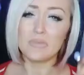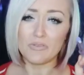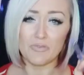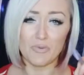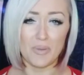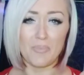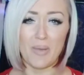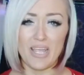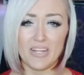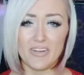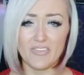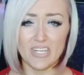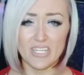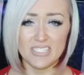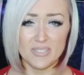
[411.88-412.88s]
From the mind
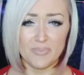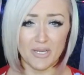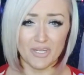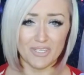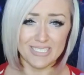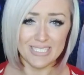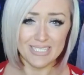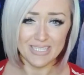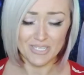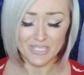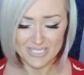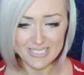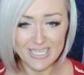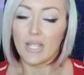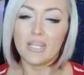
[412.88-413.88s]
of a conspiracy theorist.